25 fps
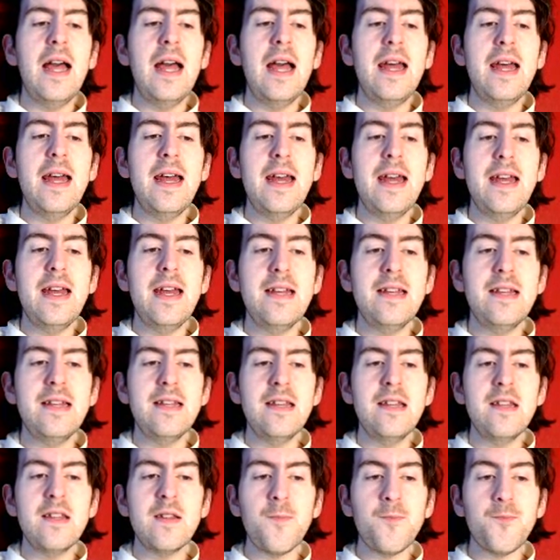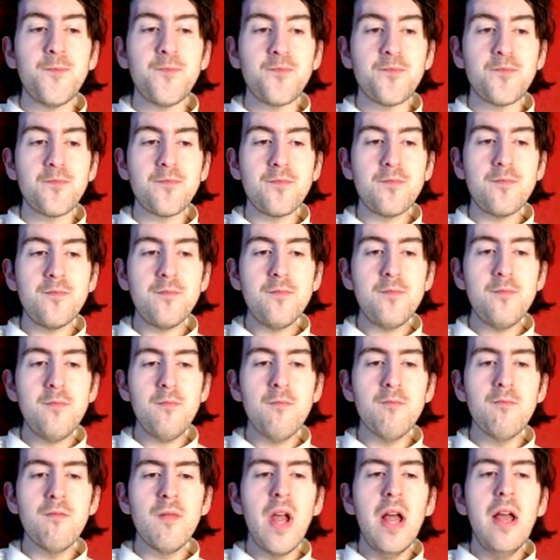arise.
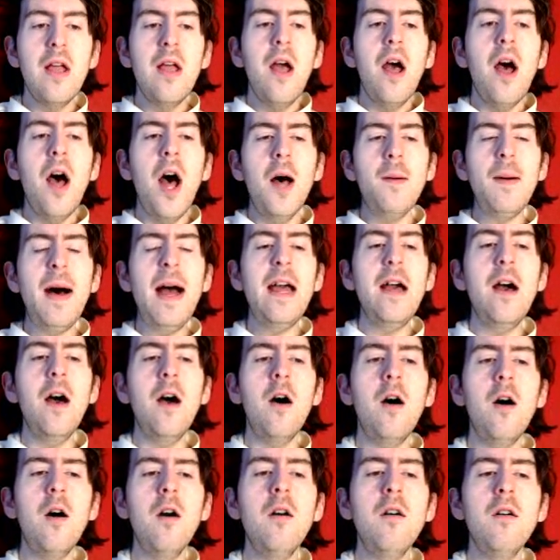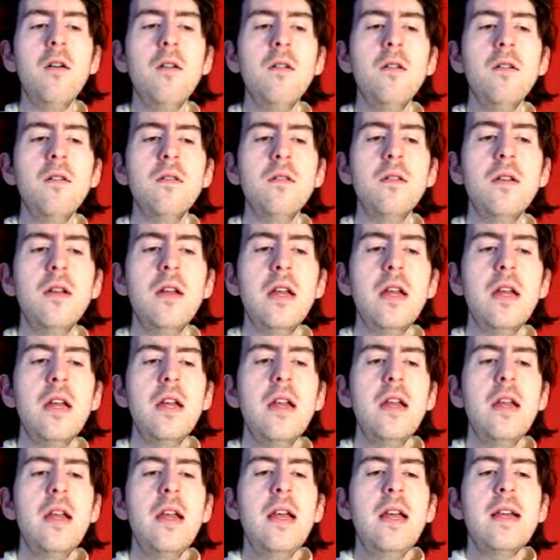On my own,
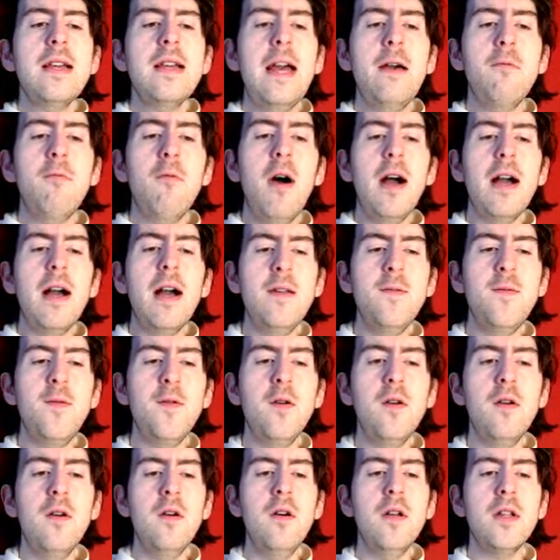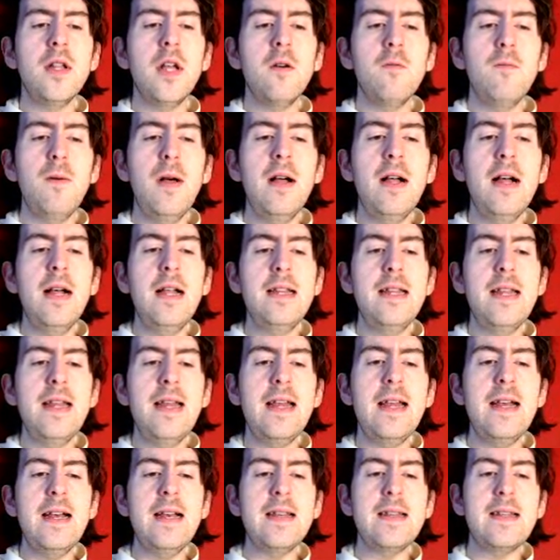kept walking through the
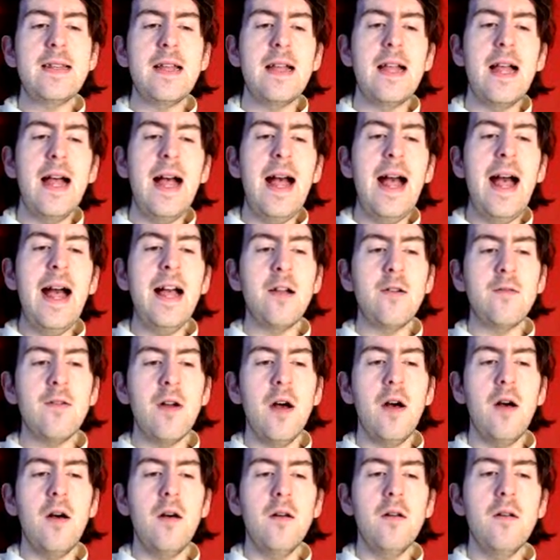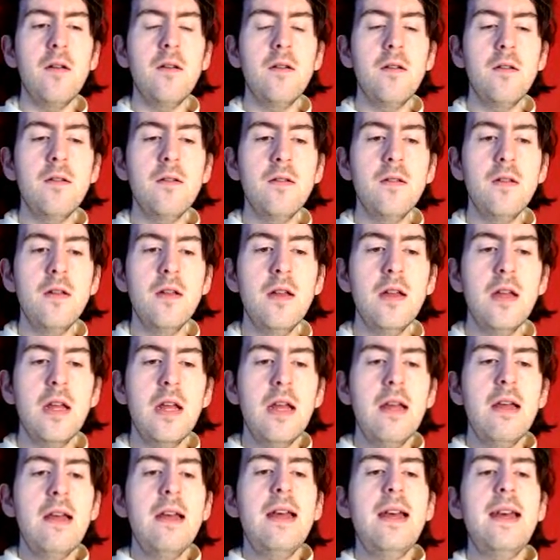wilderness till I had grown
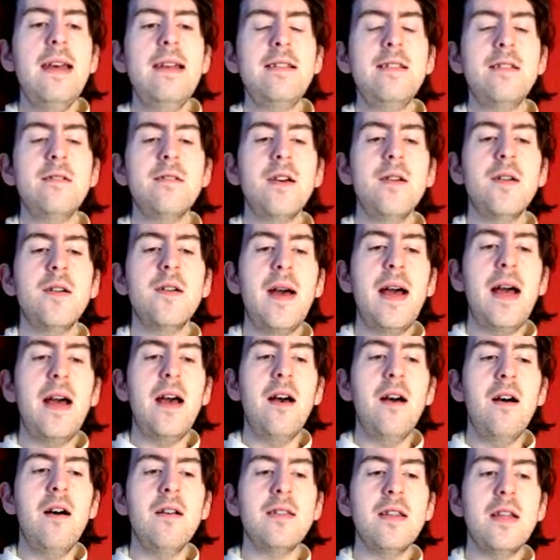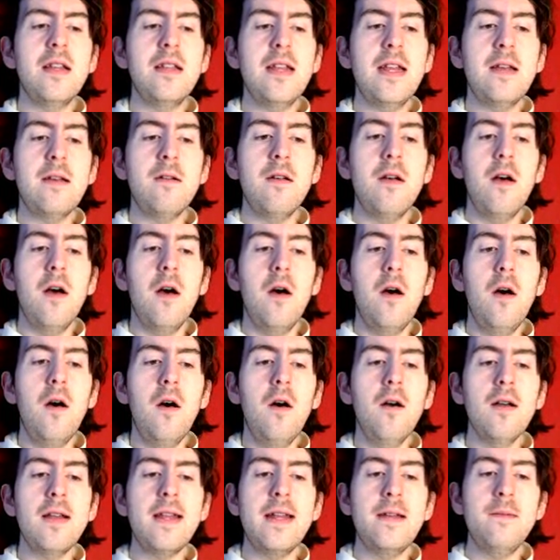into a thousand year
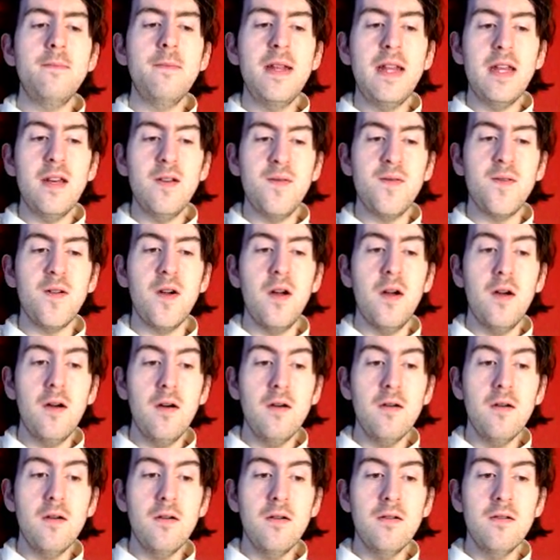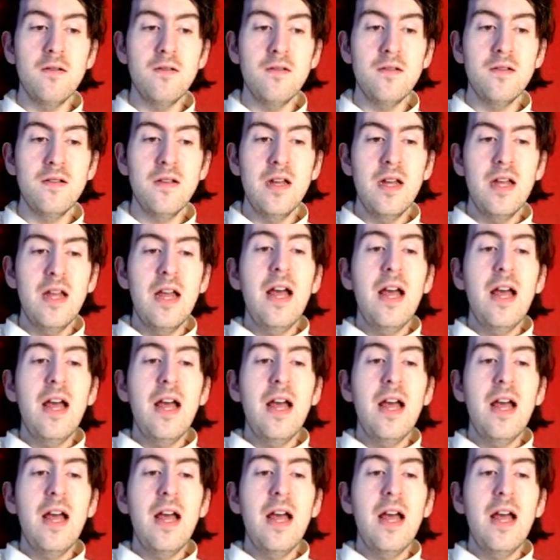old, give me a throne.